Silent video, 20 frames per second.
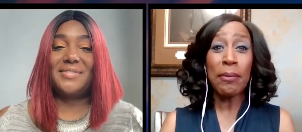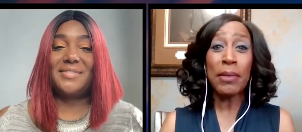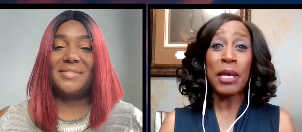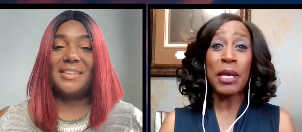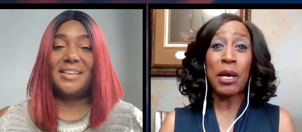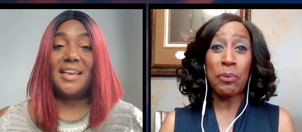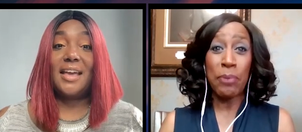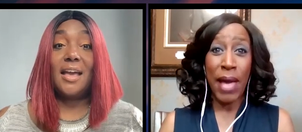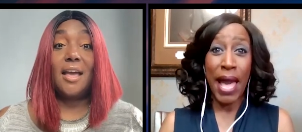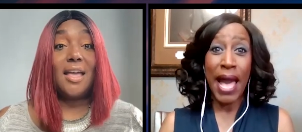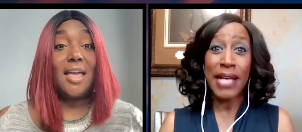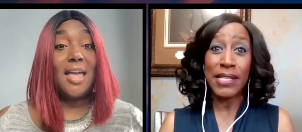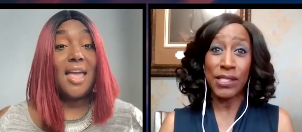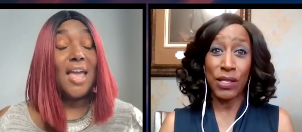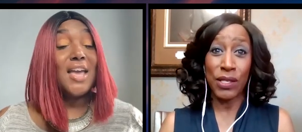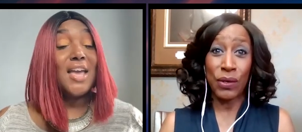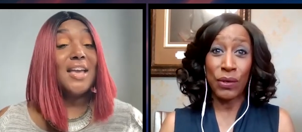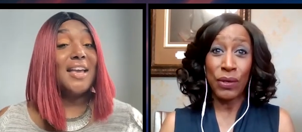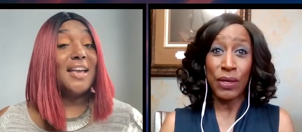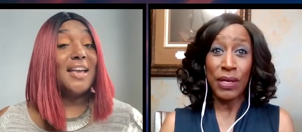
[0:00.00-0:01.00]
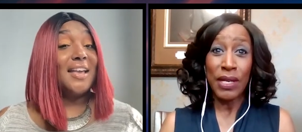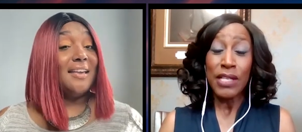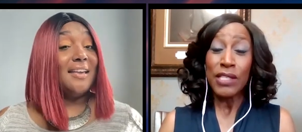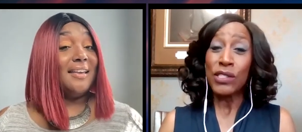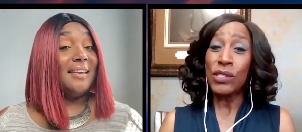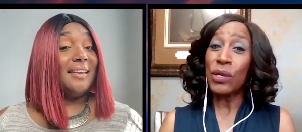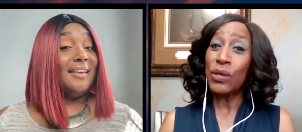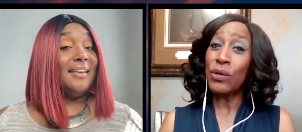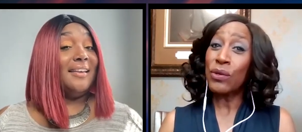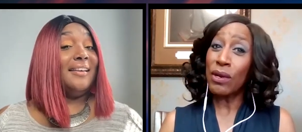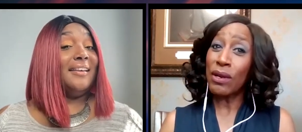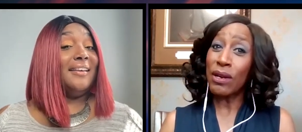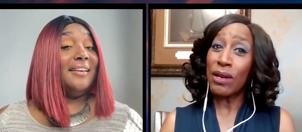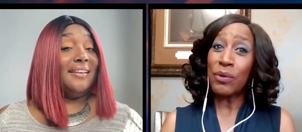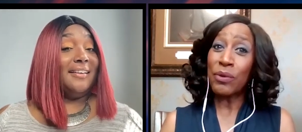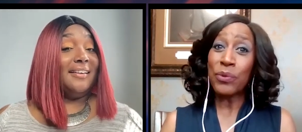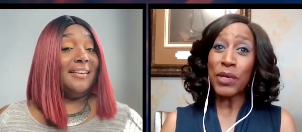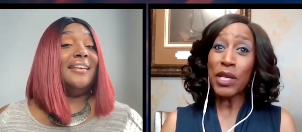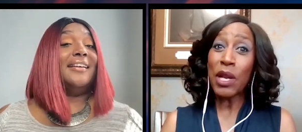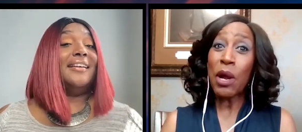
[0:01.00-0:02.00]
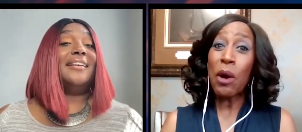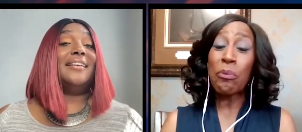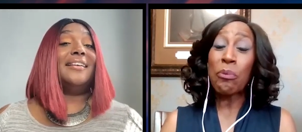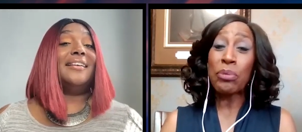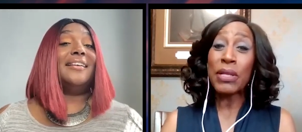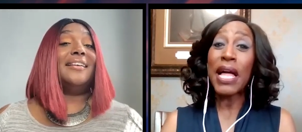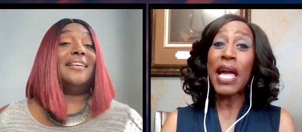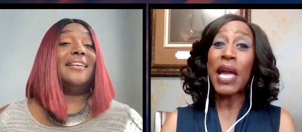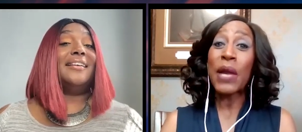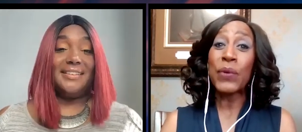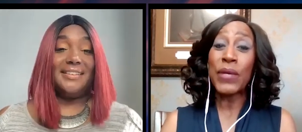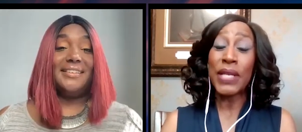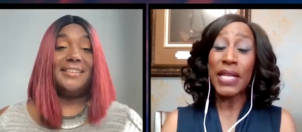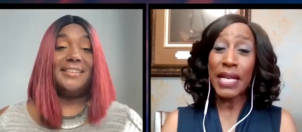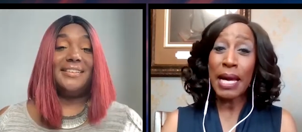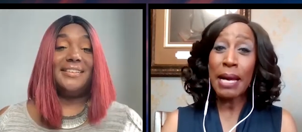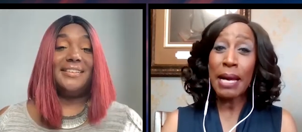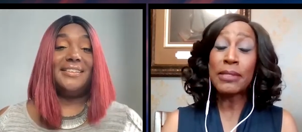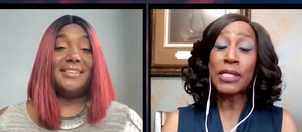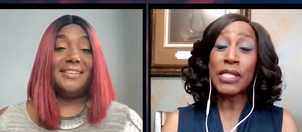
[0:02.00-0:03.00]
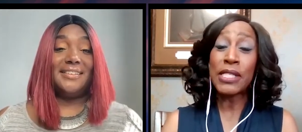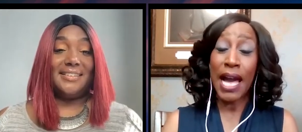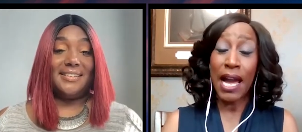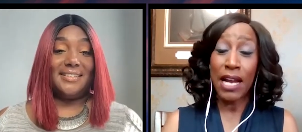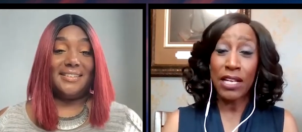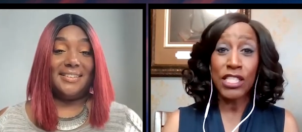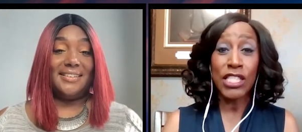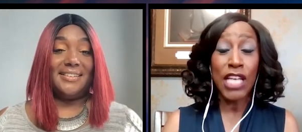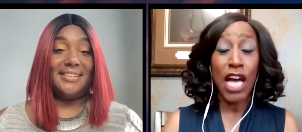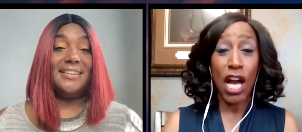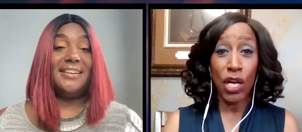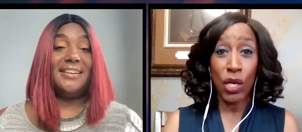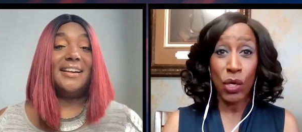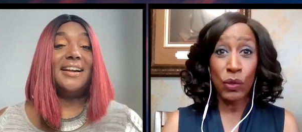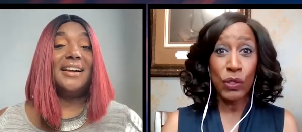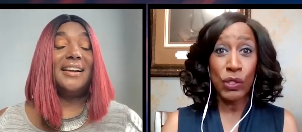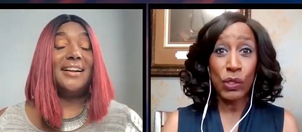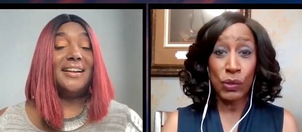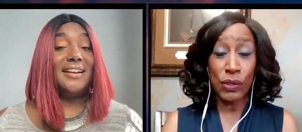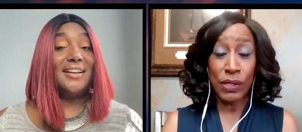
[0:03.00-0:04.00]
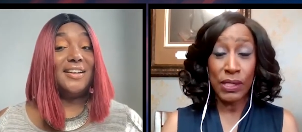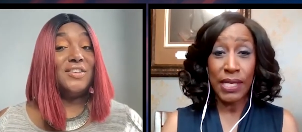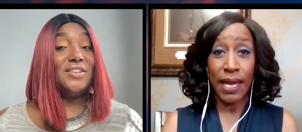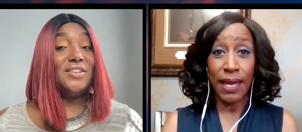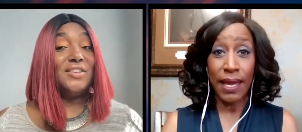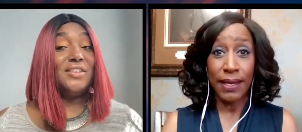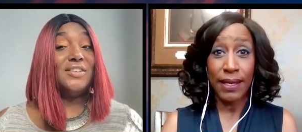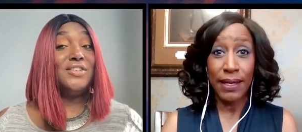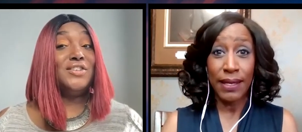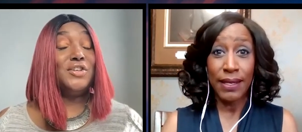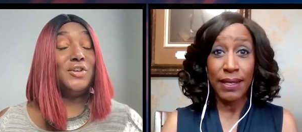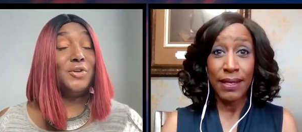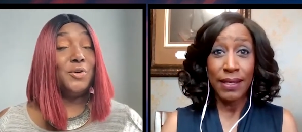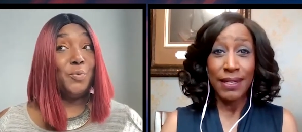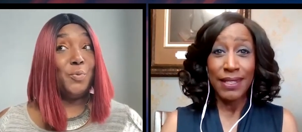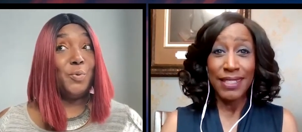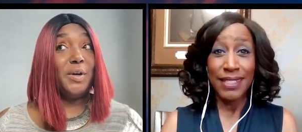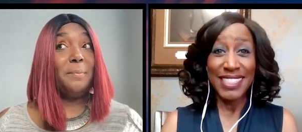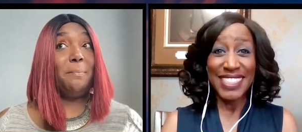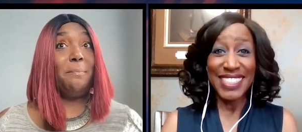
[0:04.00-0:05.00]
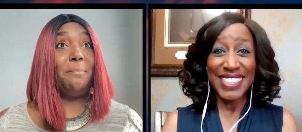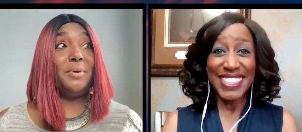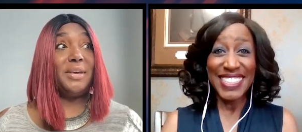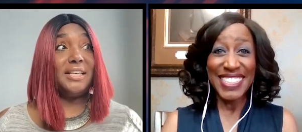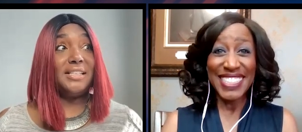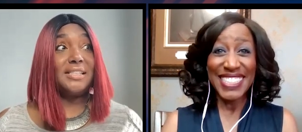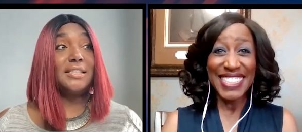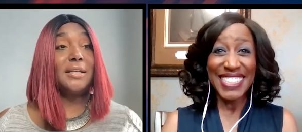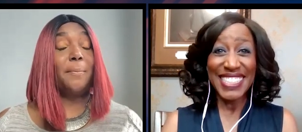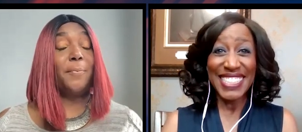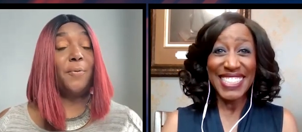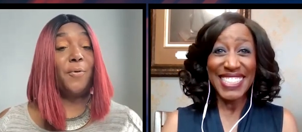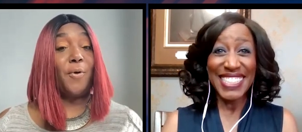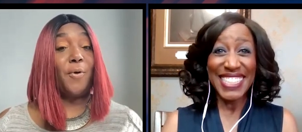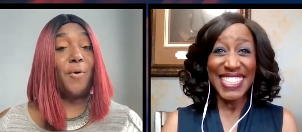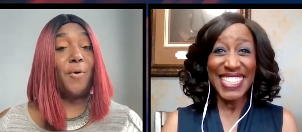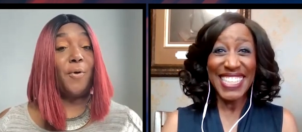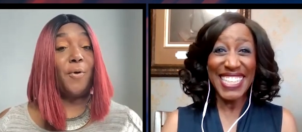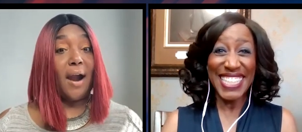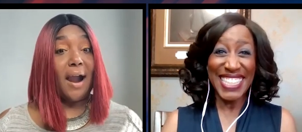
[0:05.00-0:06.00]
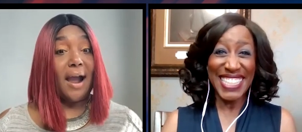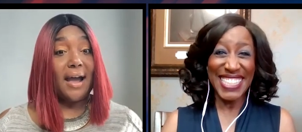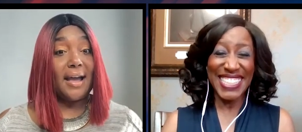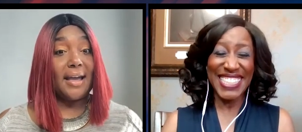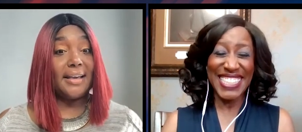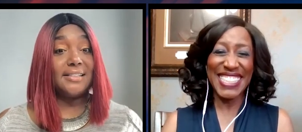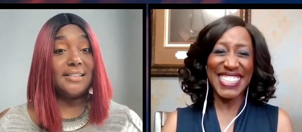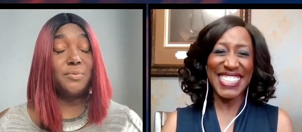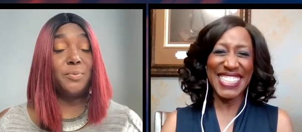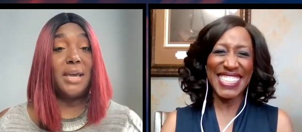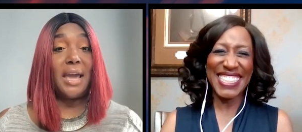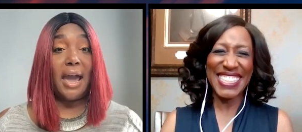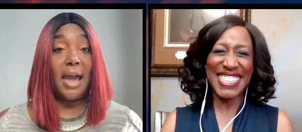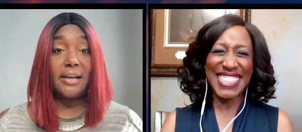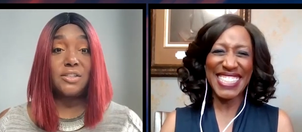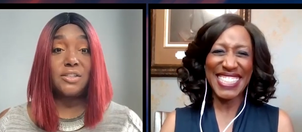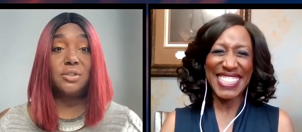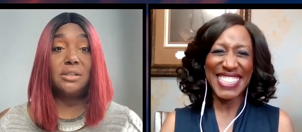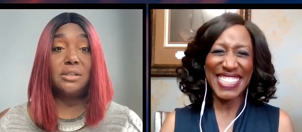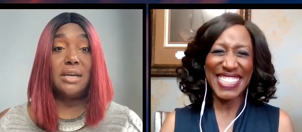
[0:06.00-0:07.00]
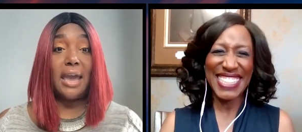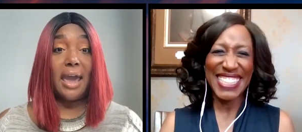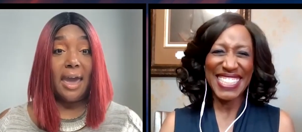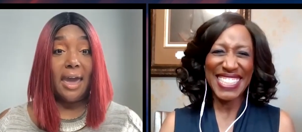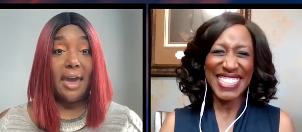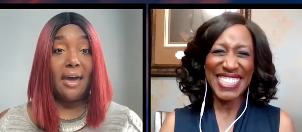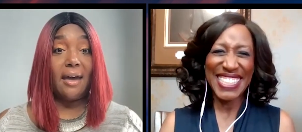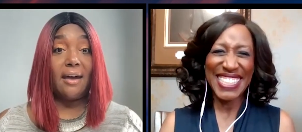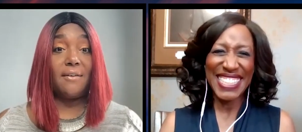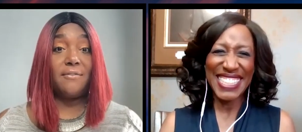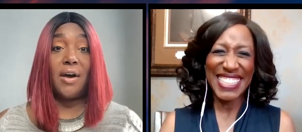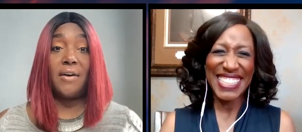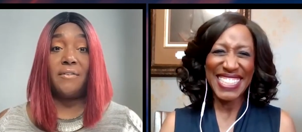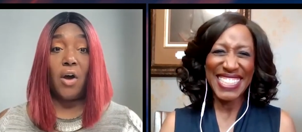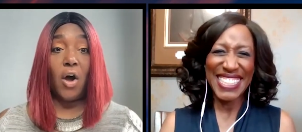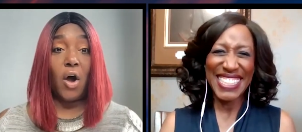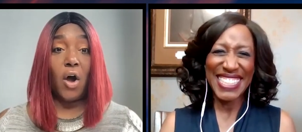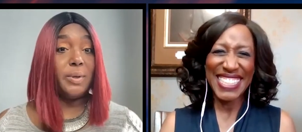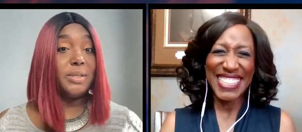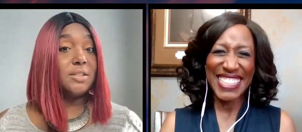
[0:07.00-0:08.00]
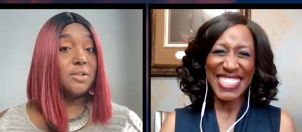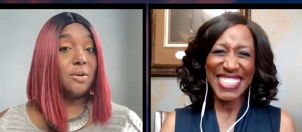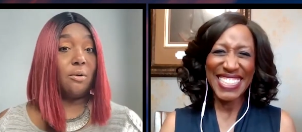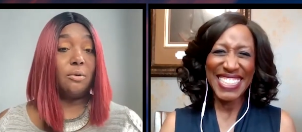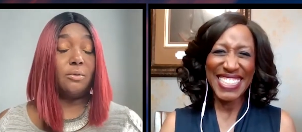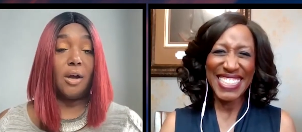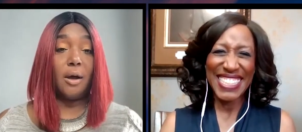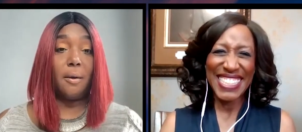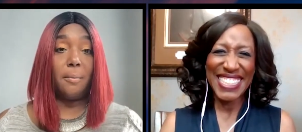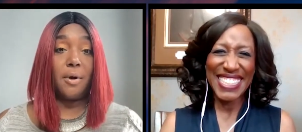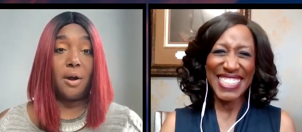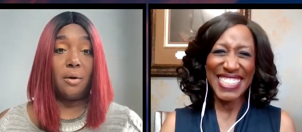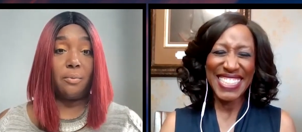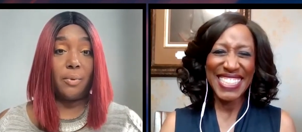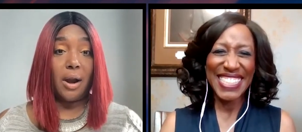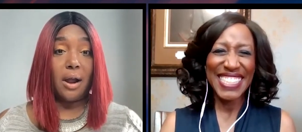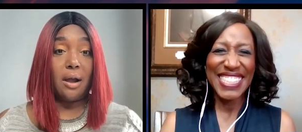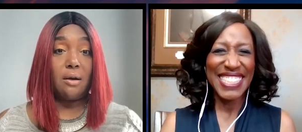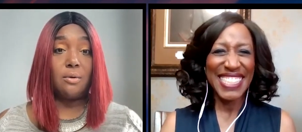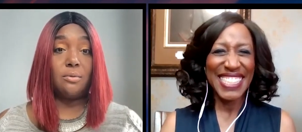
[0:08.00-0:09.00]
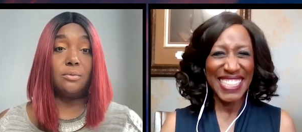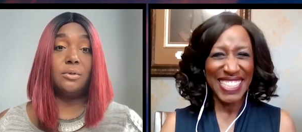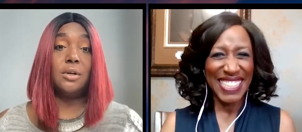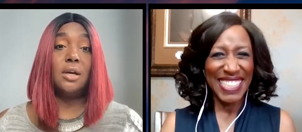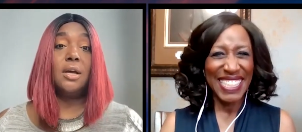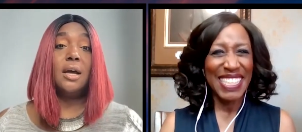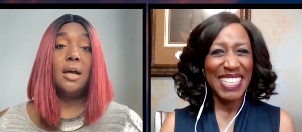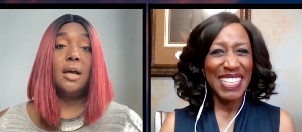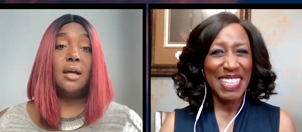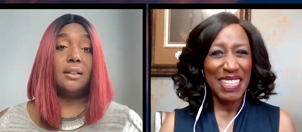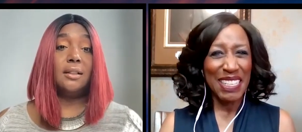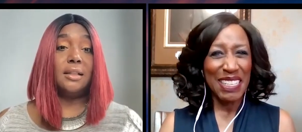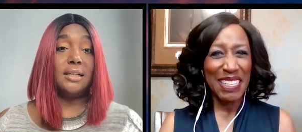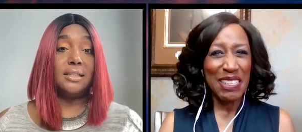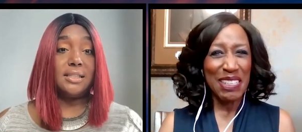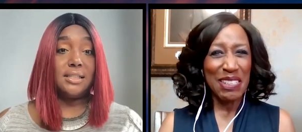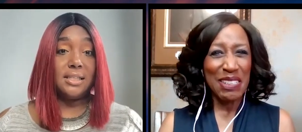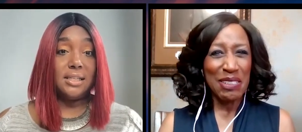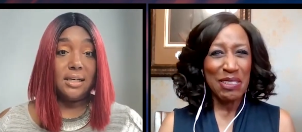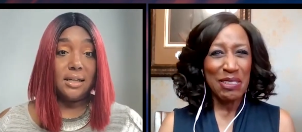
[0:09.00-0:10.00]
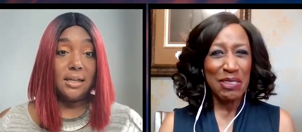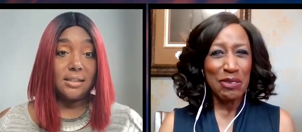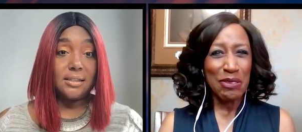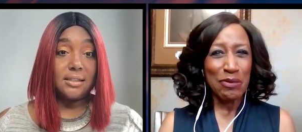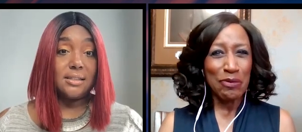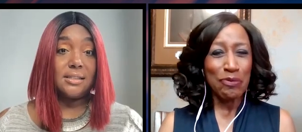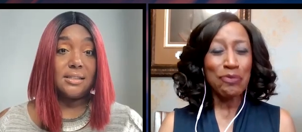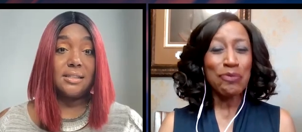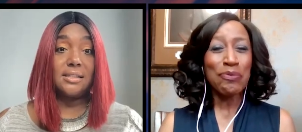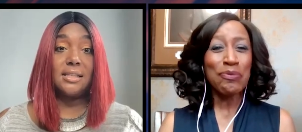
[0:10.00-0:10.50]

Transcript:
Speaker 1: I'm in El Paso. So, girl, we don't play when it comes to our Taco Tuesday. You
Speaker 2: would be surprised. We actually have, I've always grown up around Latinas,